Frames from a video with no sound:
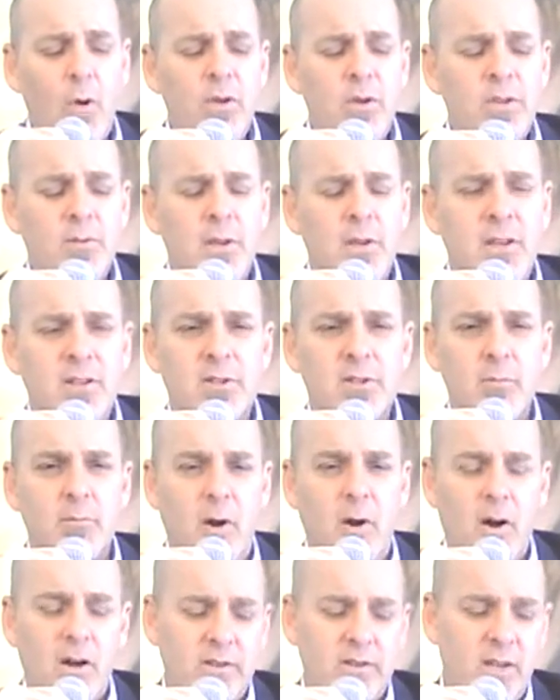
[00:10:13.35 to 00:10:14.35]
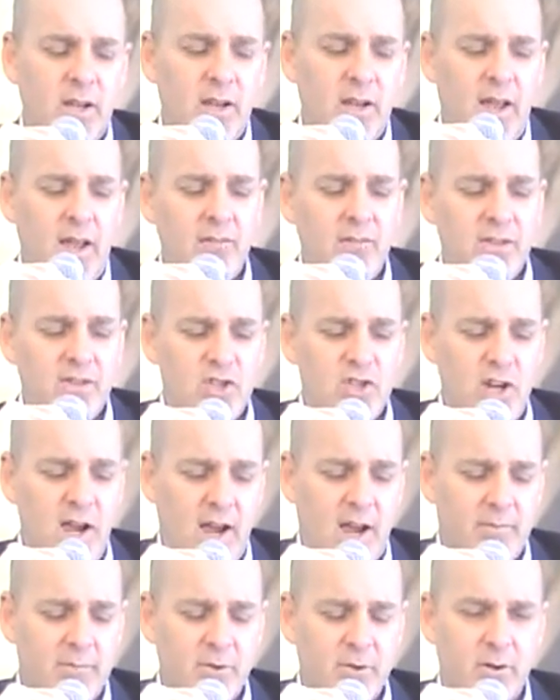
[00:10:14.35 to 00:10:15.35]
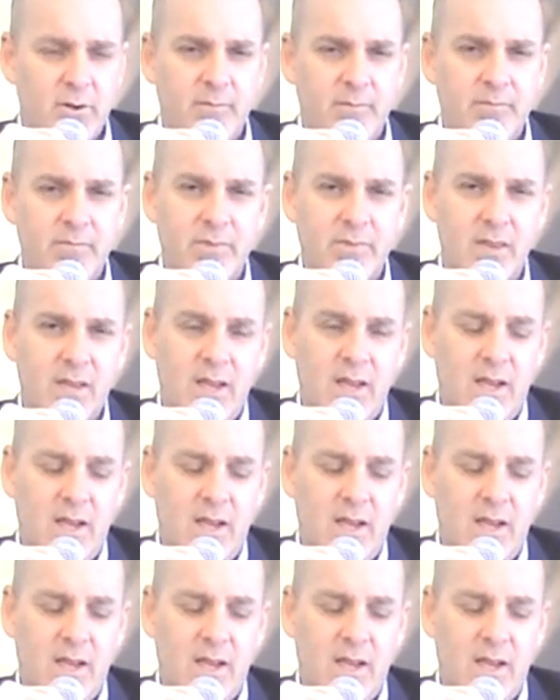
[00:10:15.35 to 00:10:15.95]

go with me to Mark, the 11th chapter.